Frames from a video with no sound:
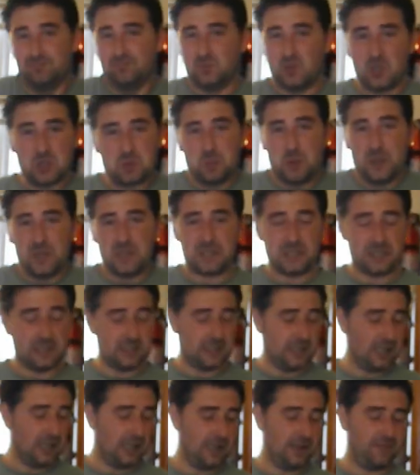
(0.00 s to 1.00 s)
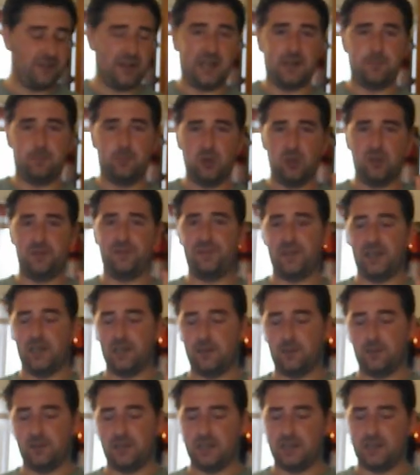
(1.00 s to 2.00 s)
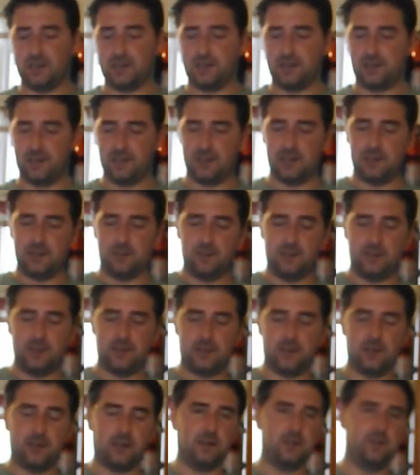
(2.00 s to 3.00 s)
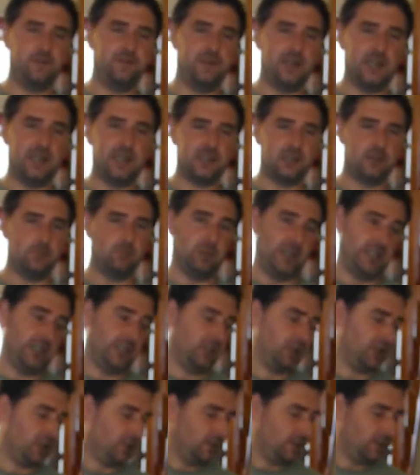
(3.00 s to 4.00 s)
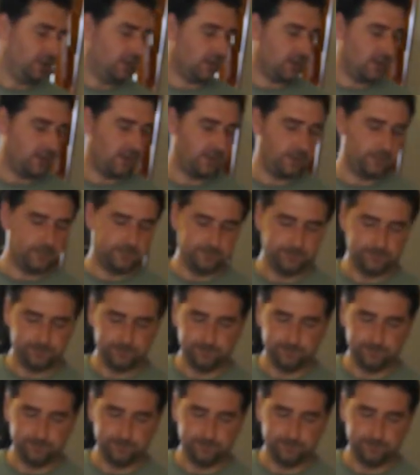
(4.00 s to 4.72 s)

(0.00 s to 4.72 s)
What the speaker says: Just personally, I've had more failure with this than with good old-fashioned bleach, so